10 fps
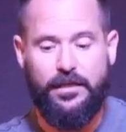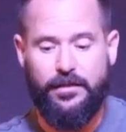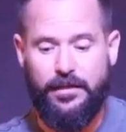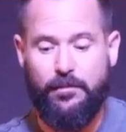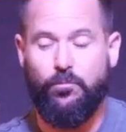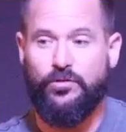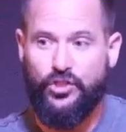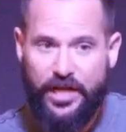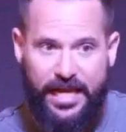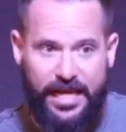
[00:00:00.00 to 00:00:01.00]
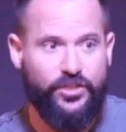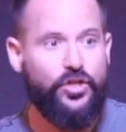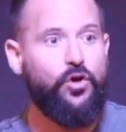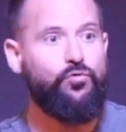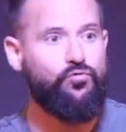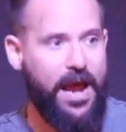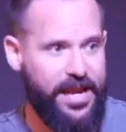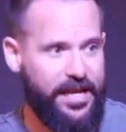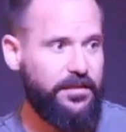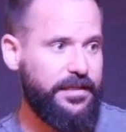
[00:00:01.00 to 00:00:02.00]
It will change
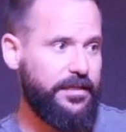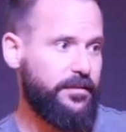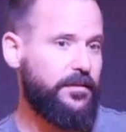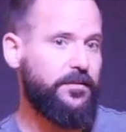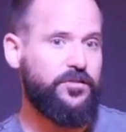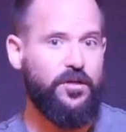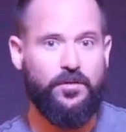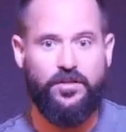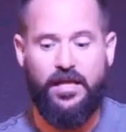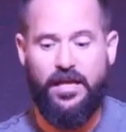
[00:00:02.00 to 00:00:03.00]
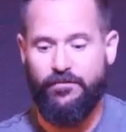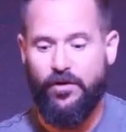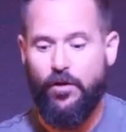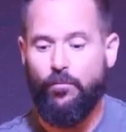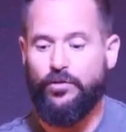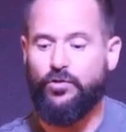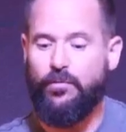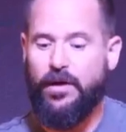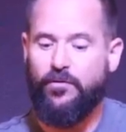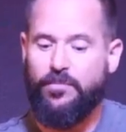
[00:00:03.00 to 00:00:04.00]
radically someone's life. Would you
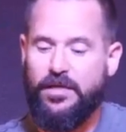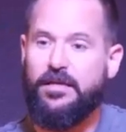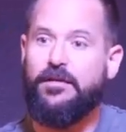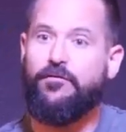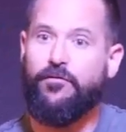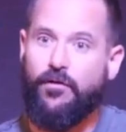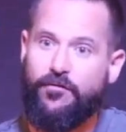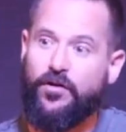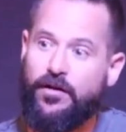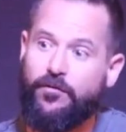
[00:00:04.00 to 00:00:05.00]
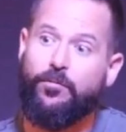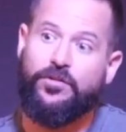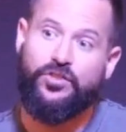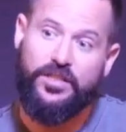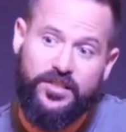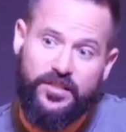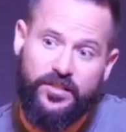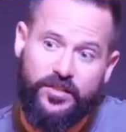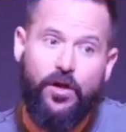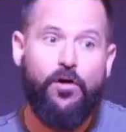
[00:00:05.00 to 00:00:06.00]
rather be forever and ever with
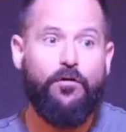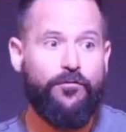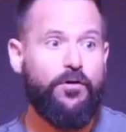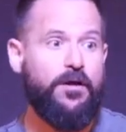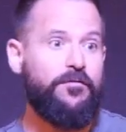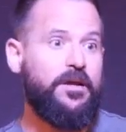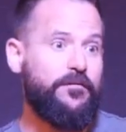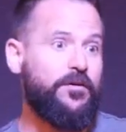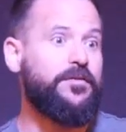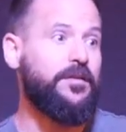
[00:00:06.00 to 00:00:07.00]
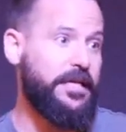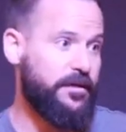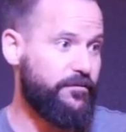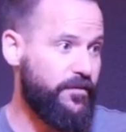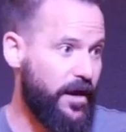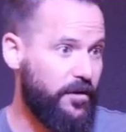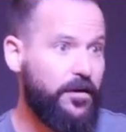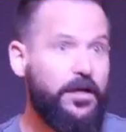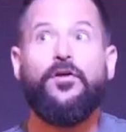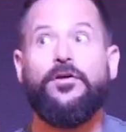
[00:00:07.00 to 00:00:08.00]
Jesus or forever and ever in the lake of fire?
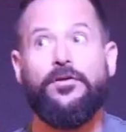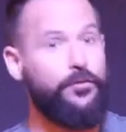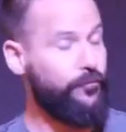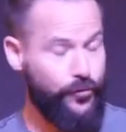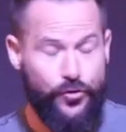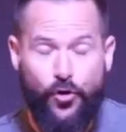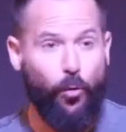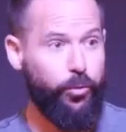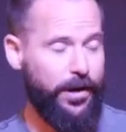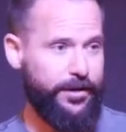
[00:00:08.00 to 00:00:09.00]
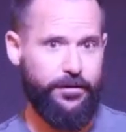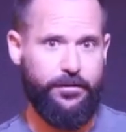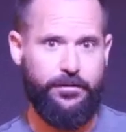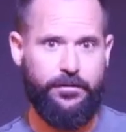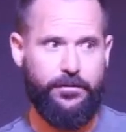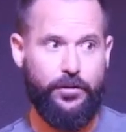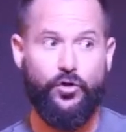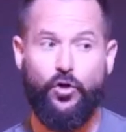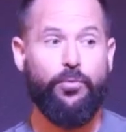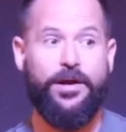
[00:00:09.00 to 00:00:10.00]
No brainer
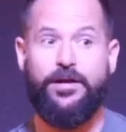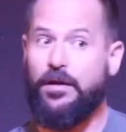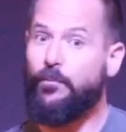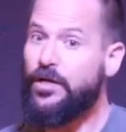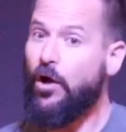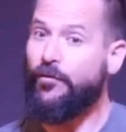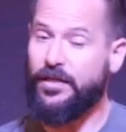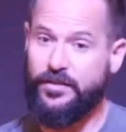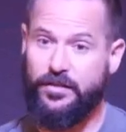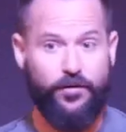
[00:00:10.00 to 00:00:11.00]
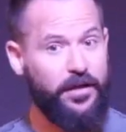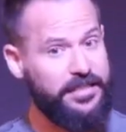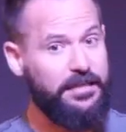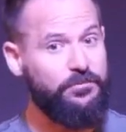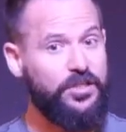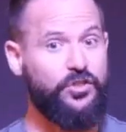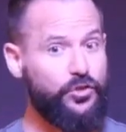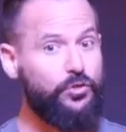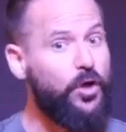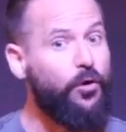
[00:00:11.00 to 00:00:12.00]
no brainer. And we know this. If you're on Team Jesus,
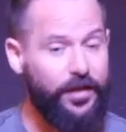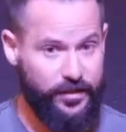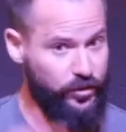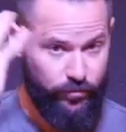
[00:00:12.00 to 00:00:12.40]
you know this.